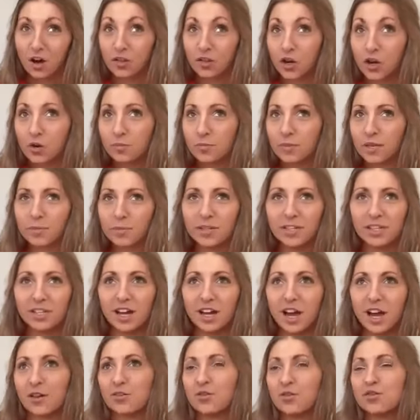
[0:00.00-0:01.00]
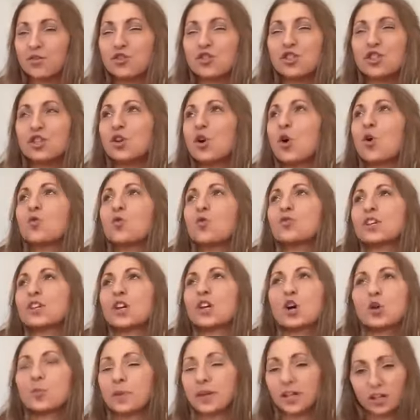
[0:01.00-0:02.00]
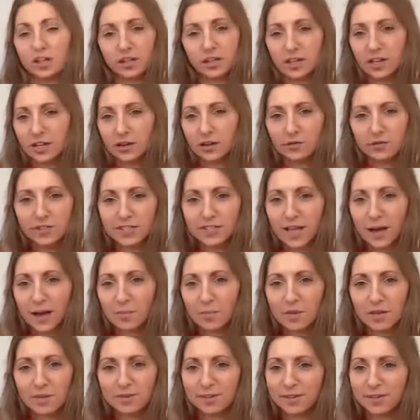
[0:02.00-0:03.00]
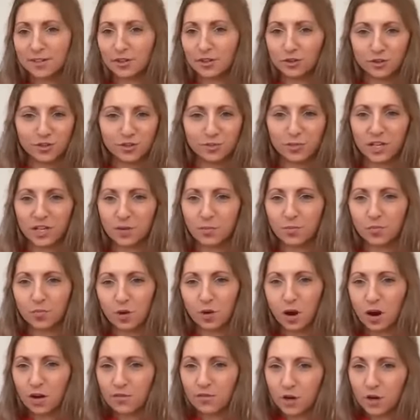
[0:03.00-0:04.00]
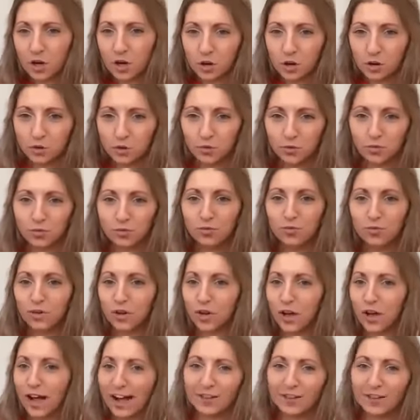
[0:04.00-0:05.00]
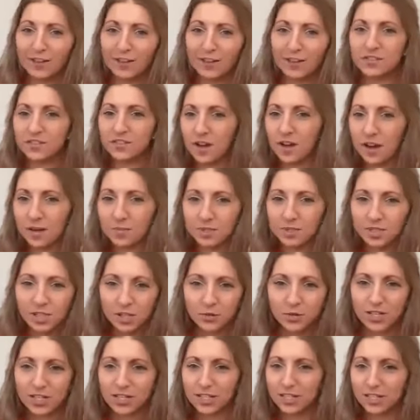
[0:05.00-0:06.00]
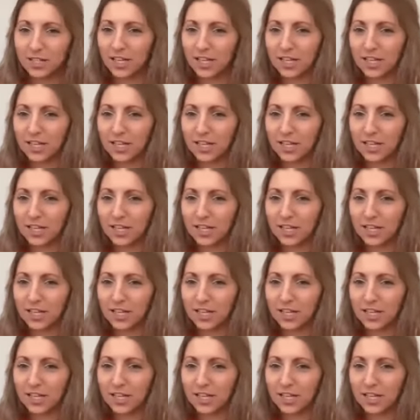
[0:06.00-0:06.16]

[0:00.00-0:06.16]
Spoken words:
Although maybe the only hope I could give is that maybe there's some like Bravo Real Housewives vibes to it.